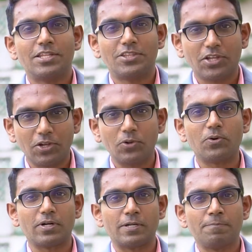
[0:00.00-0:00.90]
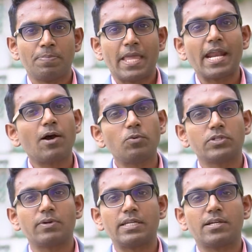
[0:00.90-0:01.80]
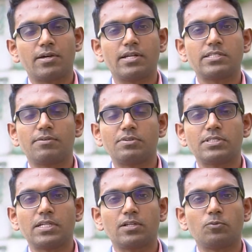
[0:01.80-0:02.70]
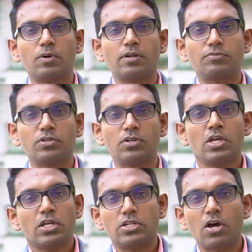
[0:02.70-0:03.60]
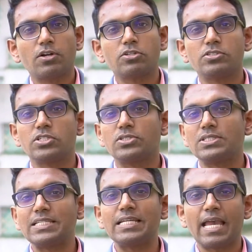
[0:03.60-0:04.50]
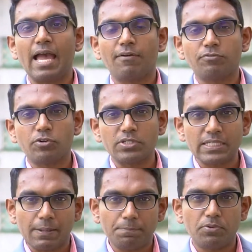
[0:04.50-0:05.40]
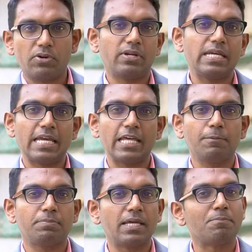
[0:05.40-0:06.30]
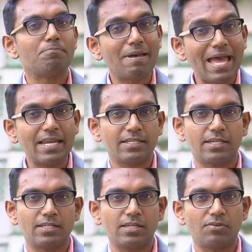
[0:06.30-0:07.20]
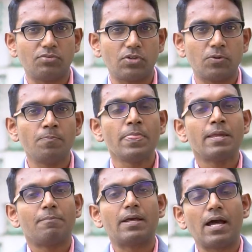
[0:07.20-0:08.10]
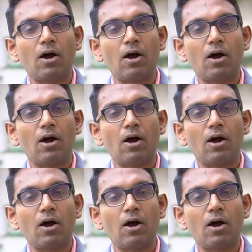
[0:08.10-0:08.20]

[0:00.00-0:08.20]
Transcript: the Lord. And I want to encourage every single one of you not to just seek after temporary help that man can give you, but